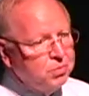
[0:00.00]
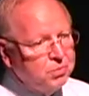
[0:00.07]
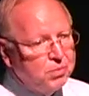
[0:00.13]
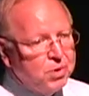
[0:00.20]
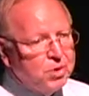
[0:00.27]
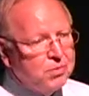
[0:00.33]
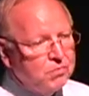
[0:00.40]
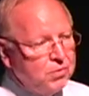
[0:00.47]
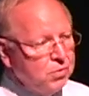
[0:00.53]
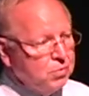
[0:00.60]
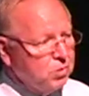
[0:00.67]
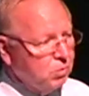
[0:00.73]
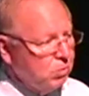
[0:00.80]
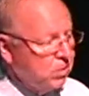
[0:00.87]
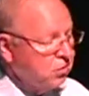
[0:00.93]
bit of
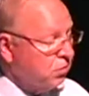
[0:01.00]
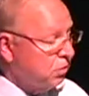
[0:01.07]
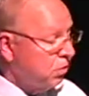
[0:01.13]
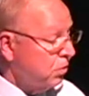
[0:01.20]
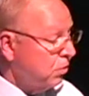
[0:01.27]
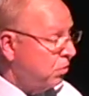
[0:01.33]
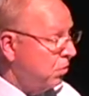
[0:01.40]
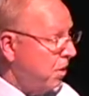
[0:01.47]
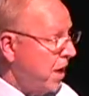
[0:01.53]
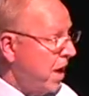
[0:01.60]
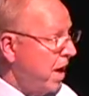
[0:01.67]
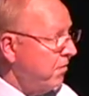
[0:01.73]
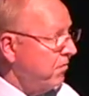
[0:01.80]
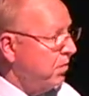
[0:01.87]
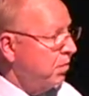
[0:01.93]
human resource we
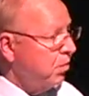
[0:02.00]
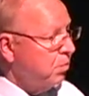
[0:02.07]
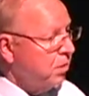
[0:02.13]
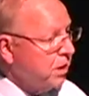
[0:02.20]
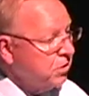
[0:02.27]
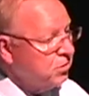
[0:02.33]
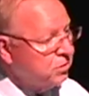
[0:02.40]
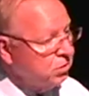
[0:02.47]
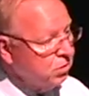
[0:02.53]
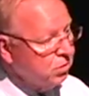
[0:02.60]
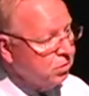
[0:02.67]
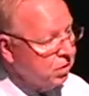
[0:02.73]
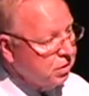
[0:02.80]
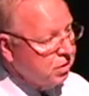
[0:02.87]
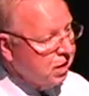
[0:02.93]
have here and make sure
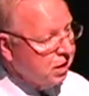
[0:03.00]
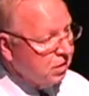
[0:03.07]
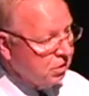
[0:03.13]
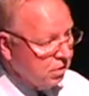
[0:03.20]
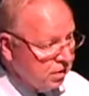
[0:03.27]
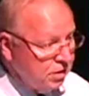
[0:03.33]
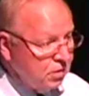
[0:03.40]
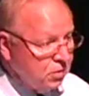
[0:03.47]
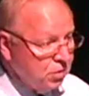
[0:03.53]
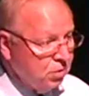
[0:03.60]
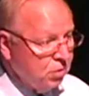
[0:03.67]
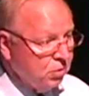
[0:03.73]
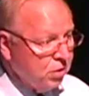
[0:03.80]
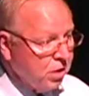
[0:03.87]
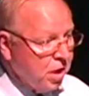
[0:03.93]
that they at least
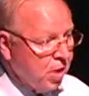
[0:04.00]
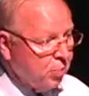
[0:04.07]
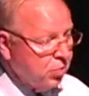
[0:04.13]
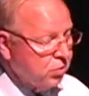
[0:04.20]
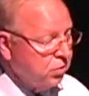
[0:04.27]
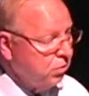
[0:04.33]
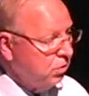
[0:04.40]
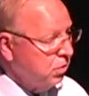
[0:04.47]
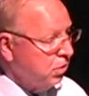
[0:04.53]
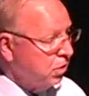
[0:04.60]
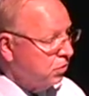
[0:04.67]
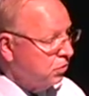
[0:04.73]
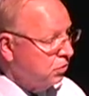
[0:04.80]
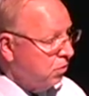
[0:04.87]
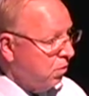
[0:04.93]
know the
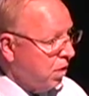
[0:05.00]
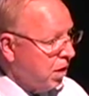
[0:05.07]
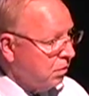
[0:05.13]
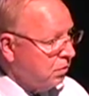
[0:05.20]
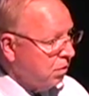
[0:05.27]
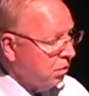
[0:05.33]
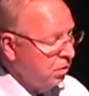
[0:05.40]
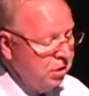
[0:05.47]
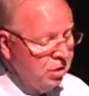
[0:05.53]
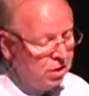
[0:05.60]
opportunities that are out there.